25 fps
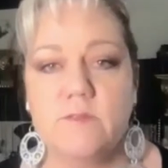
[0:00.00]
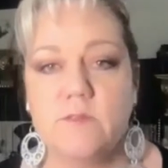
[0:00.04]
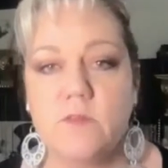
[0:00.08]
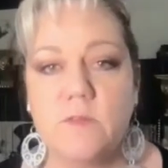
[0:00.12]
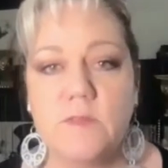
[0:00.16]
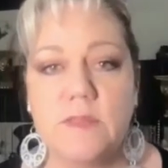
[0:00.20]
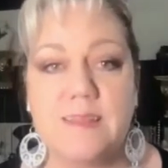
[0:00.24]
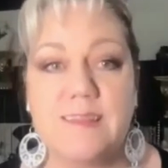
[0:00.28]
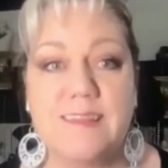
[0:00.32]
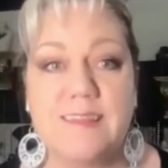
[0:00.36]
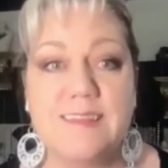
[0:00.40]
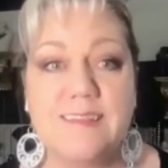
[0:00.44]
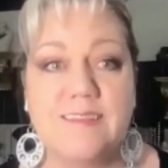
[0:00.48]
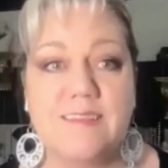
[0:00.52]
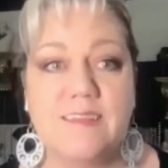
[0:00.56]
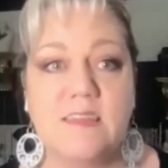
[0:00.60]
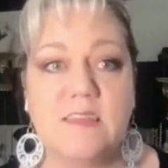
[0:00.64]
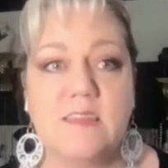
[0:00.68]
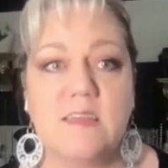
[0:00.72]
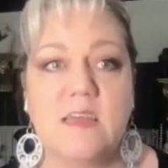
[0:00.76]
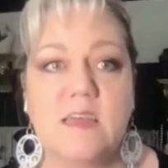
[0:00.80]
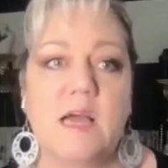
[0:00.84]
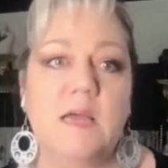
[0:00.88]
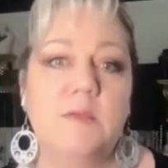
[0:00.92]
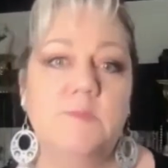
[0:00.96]
So this is
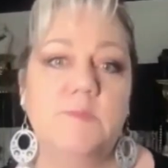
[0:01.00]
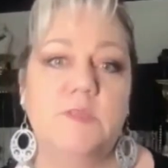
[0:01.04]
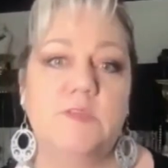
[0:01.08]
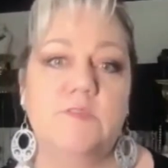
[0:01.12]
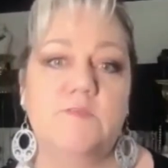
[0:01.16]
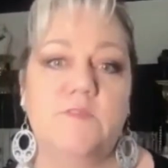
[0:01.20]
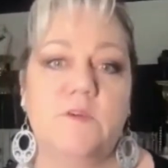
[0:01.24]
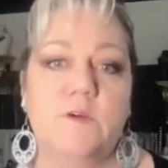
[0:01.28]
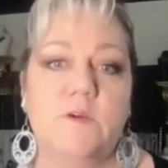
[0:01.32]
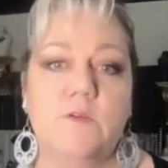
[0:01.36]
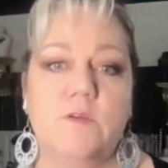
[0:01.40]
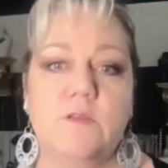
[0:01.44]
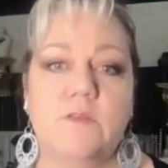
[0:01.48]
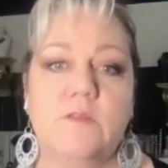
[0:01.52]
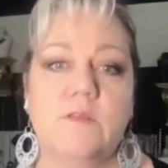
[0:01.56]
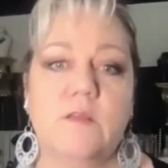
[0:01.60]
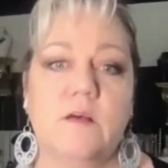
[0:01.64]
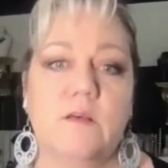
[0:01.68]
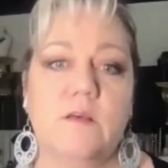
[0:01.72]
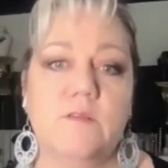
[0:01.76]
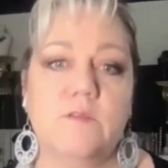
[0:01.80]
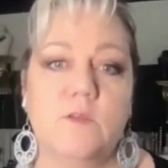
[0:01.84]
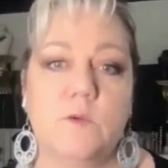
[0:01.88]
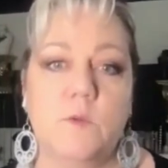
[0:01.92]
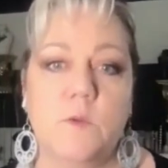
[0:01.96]
the time to focus
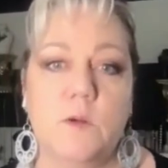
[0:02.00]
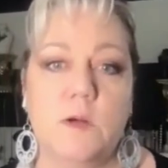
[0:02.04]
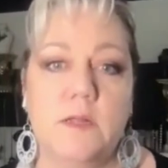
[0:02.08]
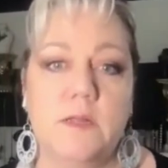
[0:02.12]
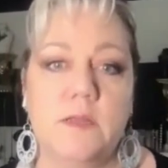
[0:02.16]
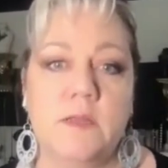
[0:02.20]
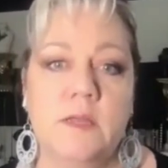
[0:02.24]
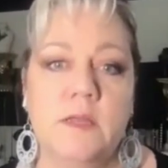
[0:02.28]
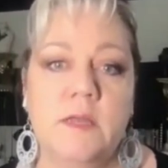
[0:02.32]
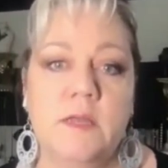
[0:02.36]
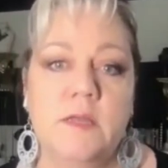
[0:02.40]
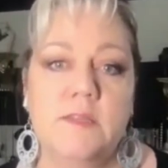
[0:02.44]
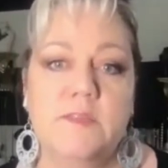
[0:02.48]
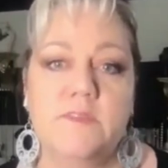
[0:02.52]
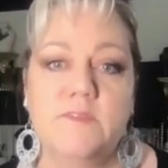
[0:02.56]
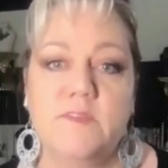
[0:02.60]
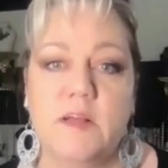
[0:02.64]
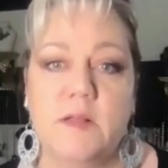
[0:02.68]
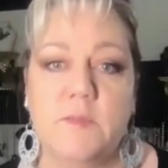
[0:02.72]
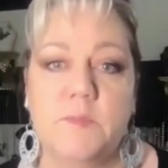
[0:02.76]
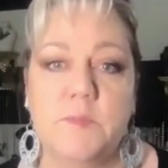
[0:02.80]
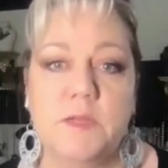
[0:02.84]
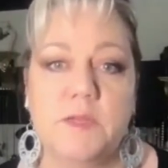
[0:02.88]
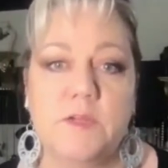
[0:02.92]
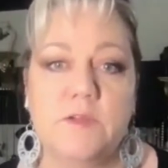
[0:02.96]
also on
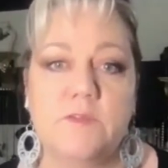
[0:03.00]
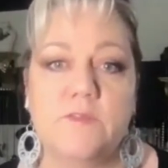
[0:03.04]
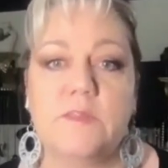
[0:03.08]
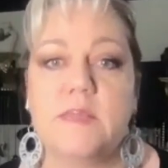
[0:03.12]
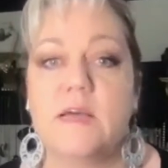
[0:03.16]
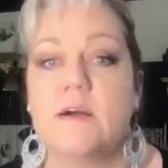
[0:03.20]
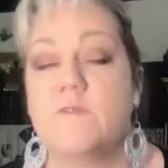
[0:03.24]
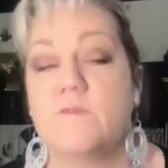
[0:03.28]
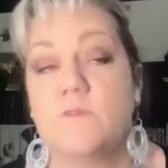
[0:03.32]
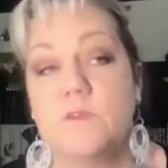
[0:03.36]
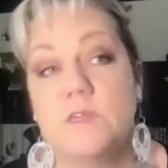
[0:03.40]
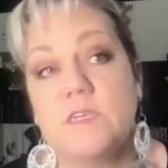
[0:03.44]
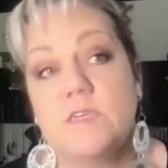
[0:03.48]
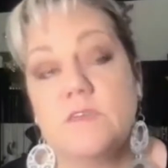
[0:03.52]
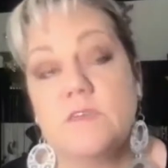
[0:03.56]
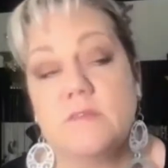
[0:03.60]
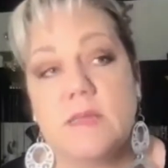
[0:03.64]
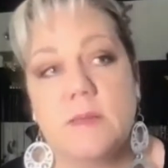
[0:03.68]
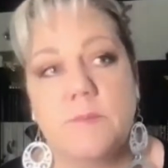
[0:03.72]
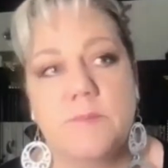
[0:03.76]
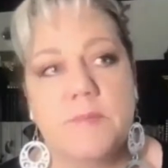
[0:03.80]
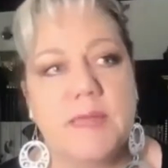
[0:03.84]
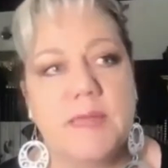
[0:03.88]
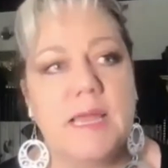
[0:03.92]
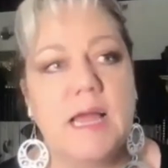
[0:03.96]
developing yourself, which is
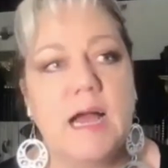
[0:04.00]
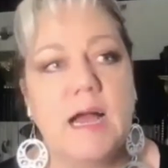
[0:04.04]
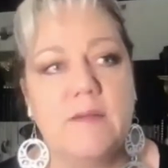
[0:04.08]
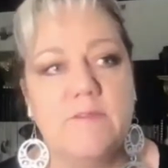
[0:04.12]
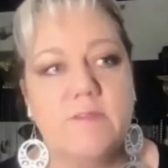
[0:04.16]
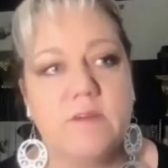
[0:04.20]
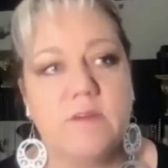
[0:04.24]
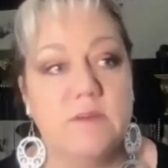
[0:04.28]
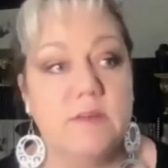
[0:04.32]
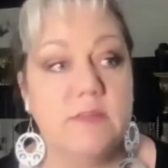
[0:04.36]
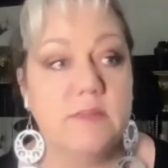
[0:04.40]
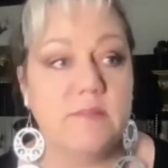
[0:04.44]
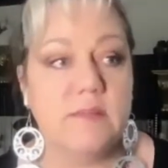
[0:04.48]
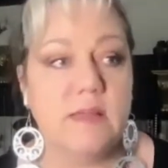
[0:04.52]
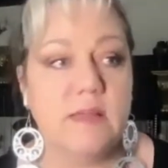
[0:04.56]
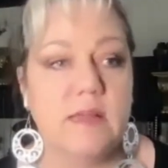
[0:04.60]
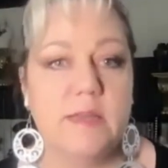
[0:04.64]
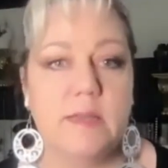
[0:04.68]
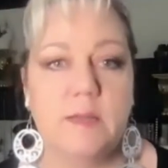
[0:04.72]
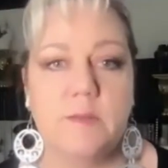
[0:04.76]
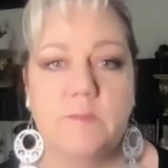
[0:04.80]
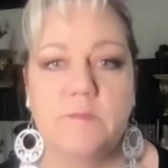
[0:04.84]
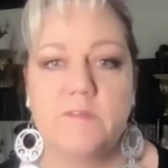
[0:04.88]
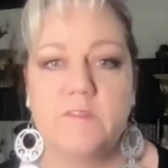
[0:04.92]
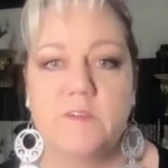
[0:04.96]
something I've already
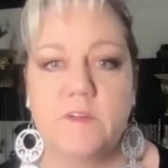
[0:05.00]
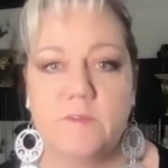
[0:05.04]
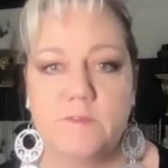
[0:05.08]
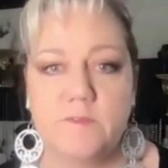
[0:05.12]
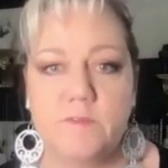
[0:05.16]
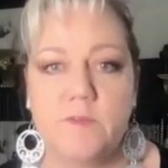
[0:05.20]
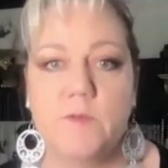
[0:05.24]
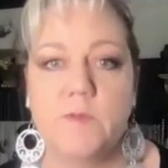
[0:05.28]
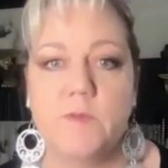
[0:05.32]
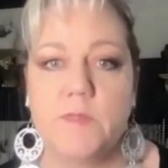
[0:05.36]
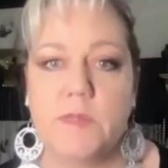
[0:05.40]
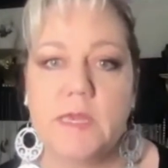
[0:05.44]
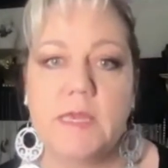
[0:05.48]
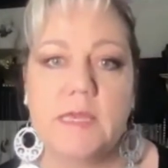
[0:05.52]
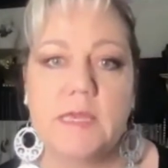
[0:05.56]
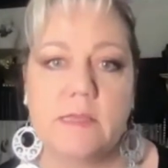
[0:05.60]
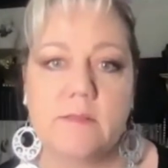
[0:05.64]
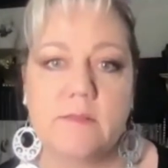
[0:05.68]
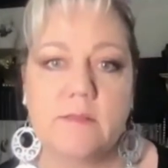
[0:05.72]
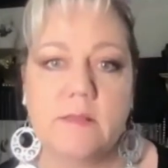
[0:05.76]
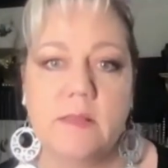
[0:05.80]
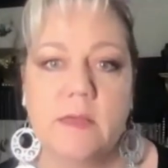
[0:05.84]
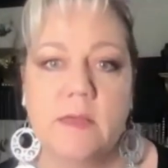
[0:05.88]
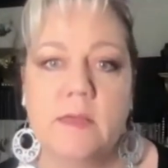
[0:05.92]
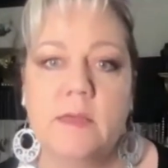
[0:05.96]
signed up for a few things.
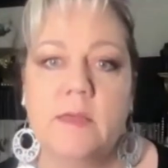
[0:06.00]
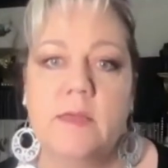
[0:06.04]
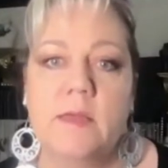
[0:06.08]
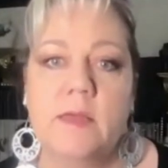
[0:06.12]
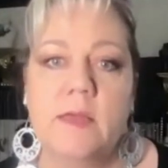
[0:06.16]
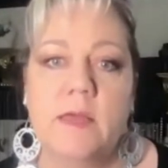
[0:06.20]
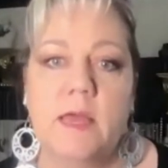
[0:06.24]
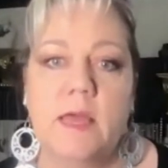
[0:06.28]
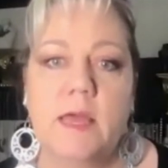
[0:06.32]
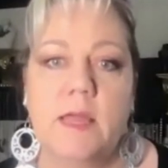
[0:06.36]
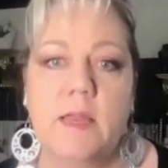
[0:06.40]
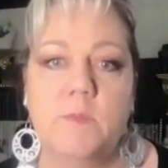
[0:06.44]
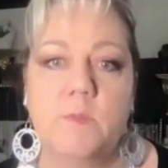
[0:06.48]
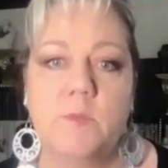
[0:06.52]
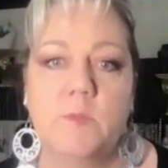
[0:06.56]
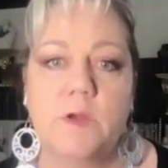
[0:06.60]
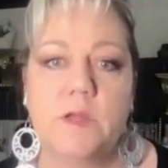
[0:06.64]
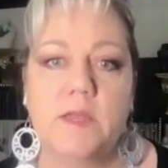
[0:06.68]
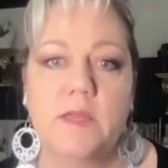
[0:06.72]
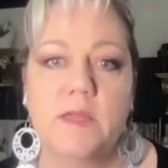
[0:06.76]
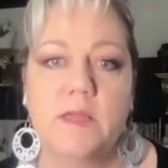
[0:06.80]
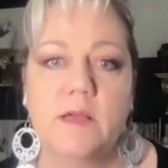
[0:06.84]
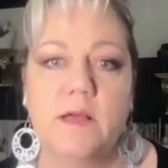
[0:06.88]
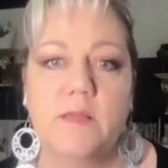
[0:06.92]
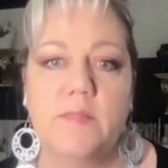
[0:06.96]
And I'm
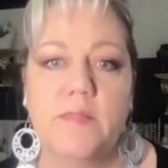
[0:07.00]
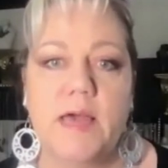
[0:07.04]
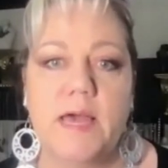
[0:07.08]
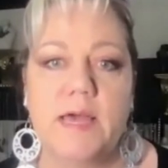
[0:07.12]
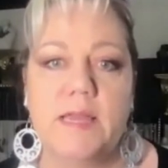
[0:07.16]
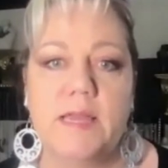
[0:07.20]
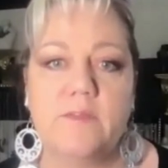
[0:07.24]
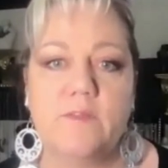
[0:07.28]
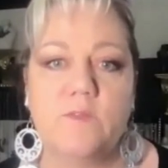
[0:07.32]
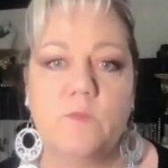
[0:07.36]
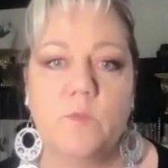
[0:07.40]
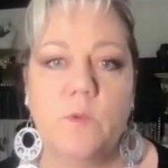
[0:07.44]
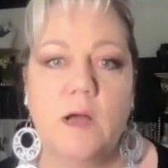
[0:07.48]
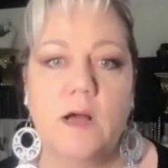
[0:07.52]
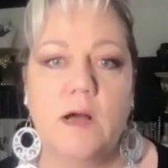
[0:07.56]
working on that as